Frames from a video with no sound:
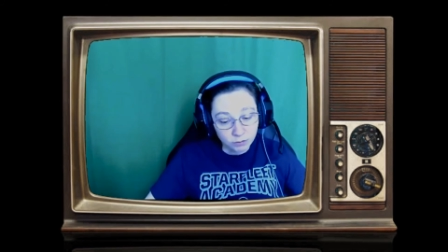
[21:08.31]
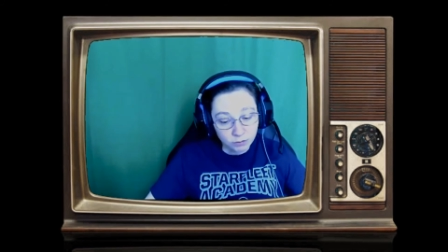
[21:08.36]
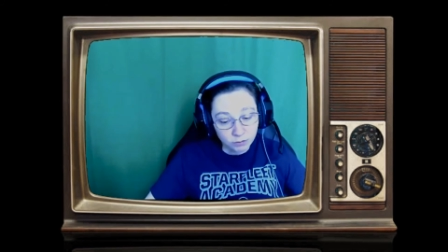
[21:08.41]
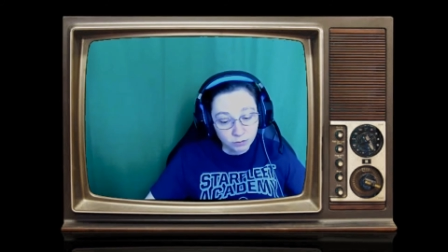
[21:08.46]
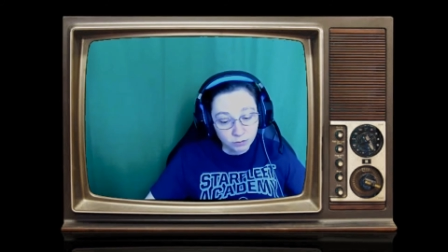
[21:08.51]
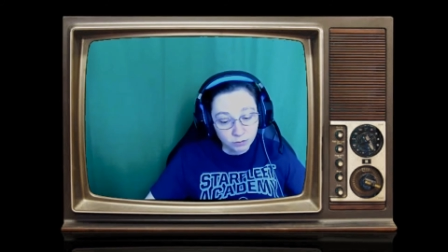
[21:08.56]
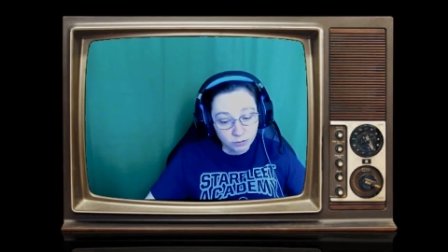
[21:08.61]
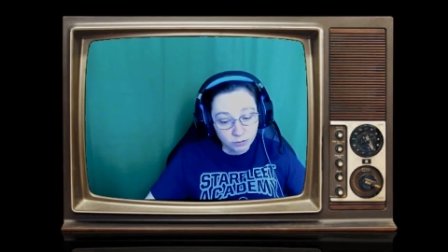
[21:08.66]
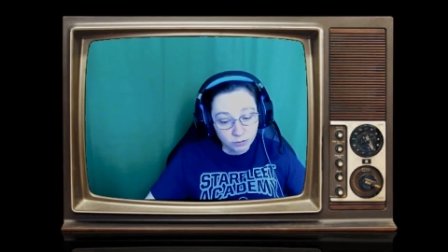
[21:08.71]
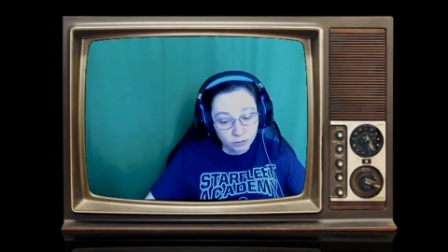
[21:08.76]

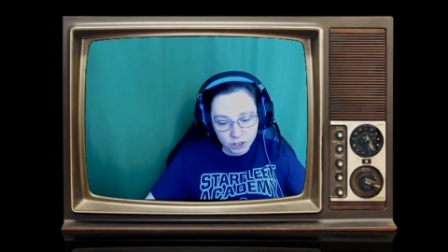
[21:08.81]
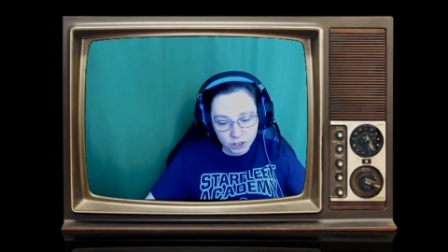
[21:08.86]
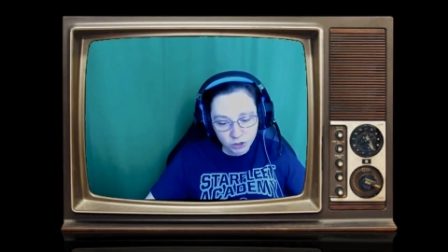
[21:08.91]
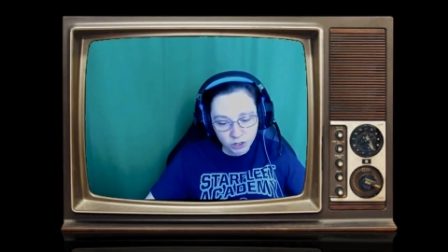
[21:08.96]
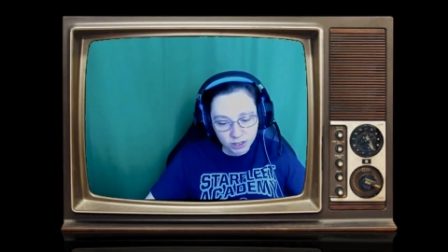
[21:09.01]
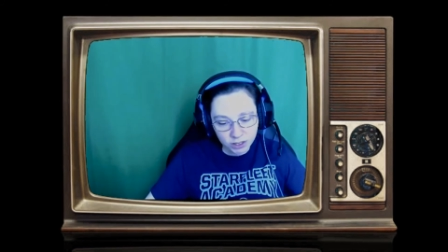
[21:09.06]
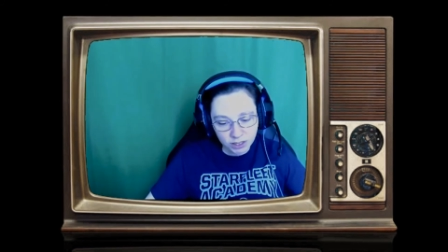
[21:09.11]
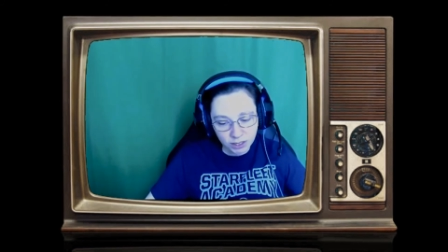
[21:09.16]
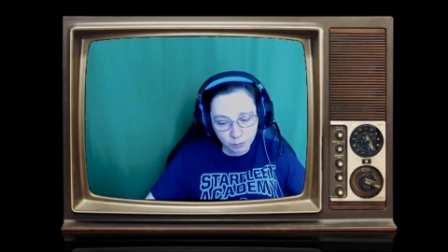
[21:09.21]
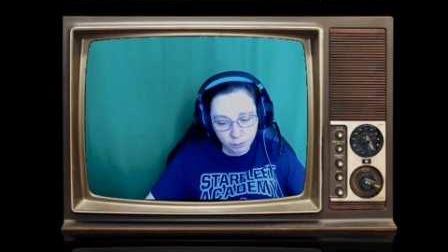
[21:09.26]
of the
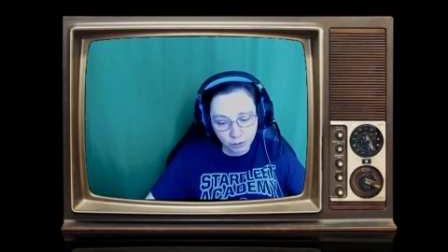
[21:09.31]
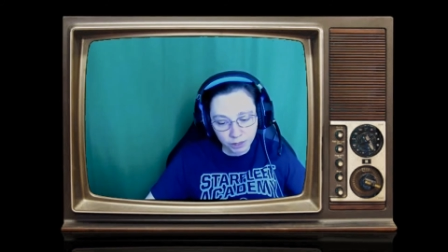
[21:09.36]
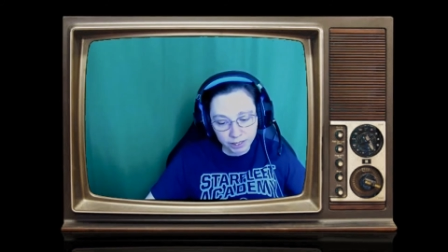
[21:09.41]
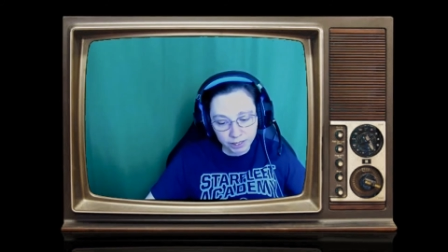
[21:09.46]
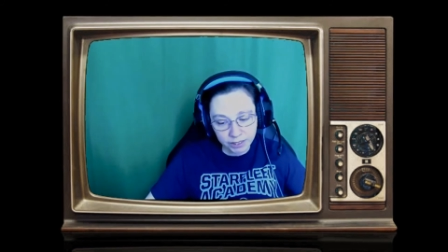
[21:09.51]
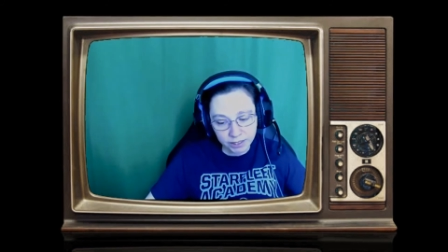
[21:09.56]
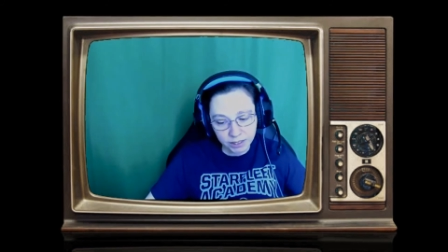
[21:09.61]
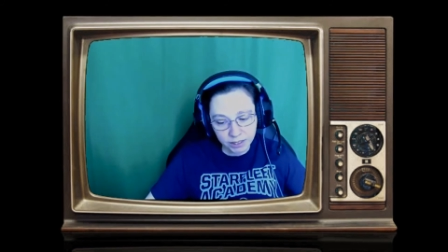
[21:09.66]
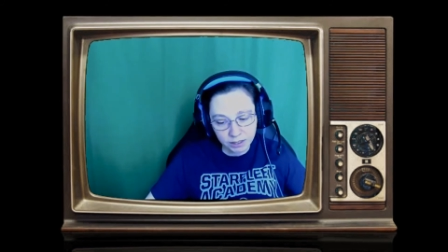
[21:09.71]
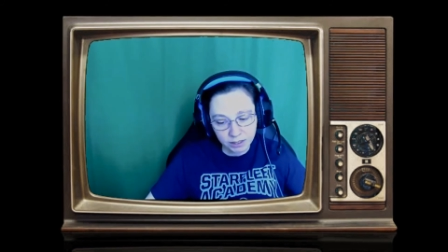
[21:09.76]
restricting
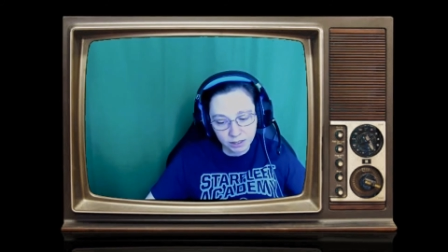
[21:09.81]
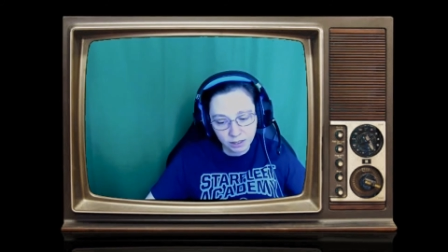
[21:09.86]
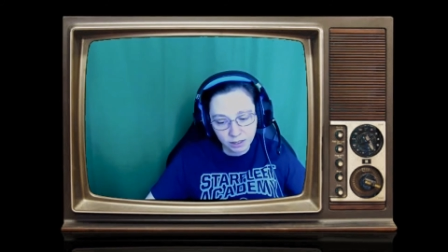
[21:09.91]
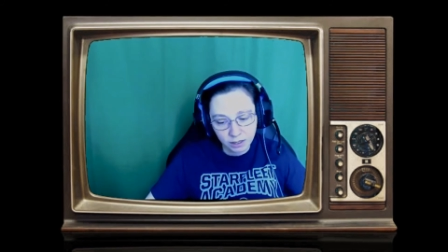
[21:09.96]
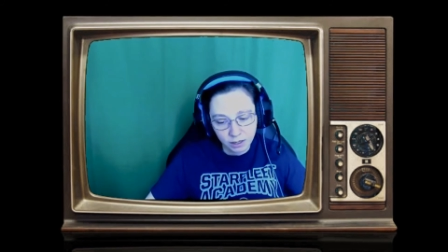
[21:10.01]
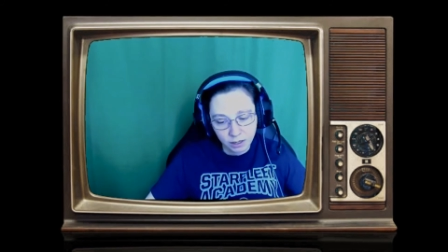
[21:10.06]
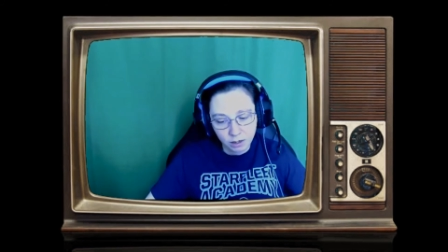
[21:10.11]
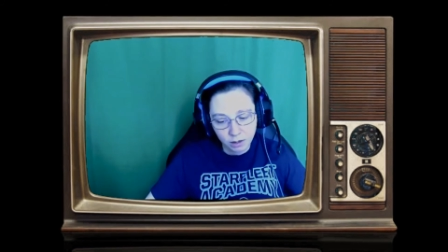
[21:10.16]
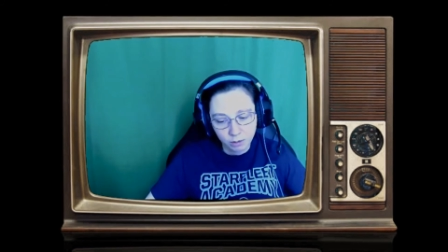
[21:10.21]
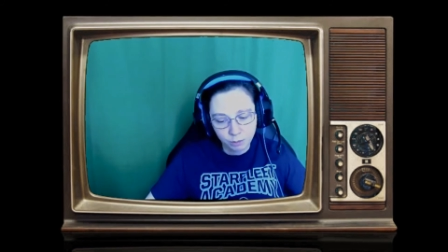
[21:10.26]
blanket,
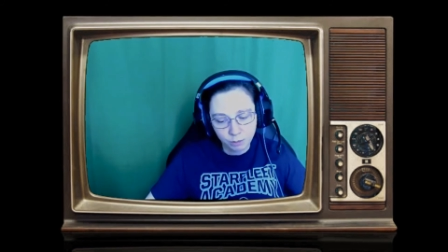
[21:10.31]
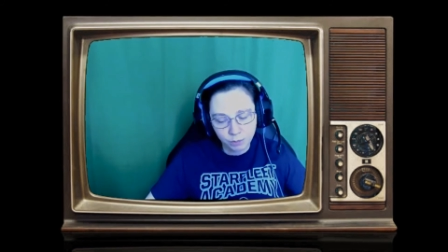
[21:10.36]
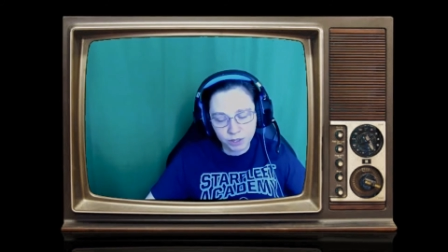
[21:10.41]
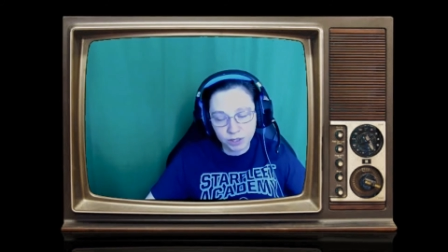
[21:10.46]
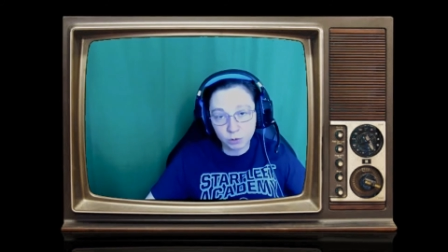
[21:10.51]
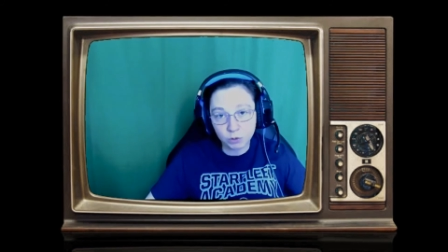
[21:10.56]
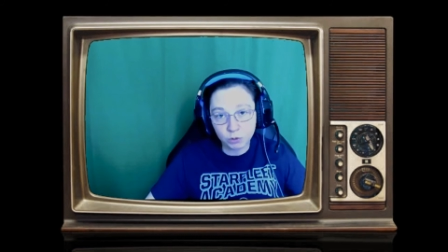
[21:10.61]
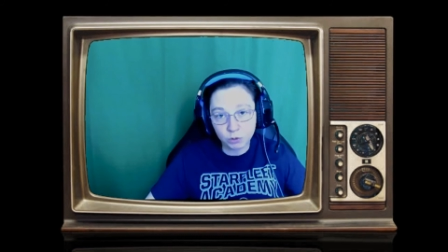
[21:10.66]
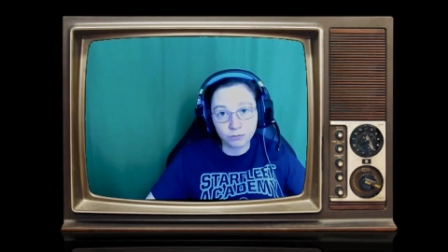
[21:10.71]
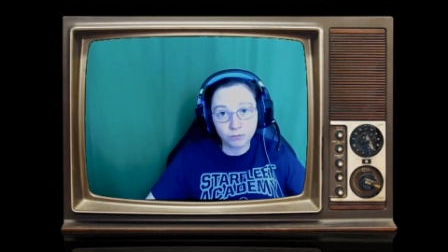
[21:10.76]
but it
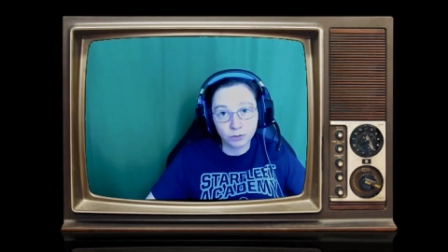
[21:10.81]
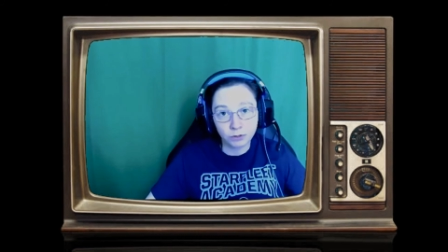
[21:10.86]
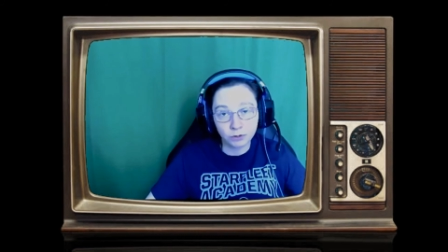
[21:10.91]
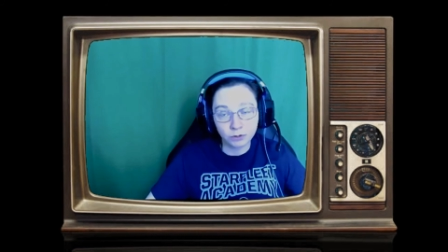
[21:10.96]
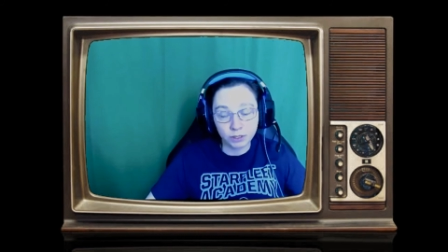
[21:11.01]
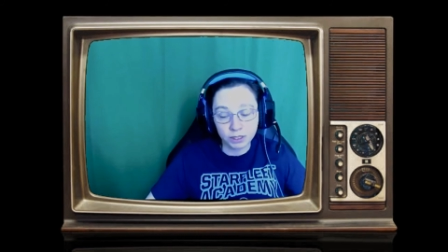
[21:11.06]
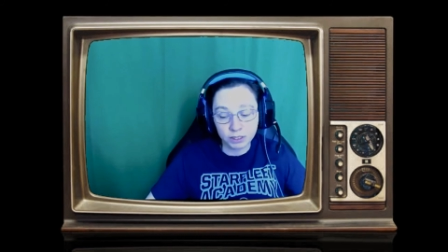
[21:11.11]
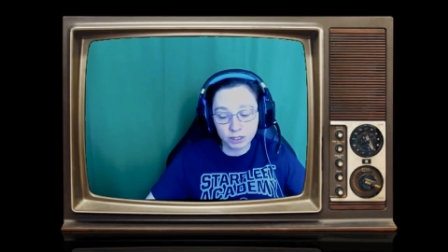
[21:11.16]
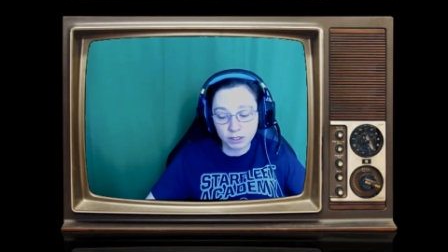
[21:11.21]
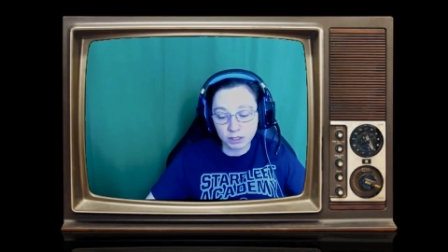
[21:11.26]
was
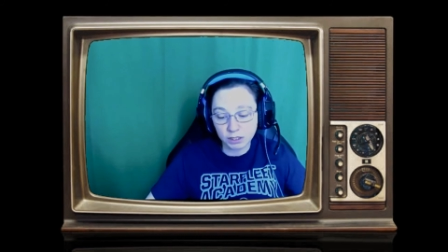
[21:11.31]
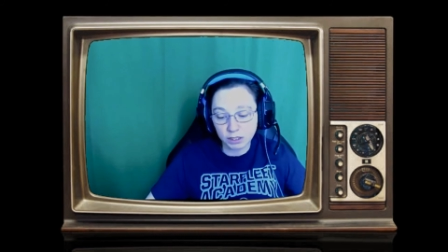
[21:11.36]
fruitless.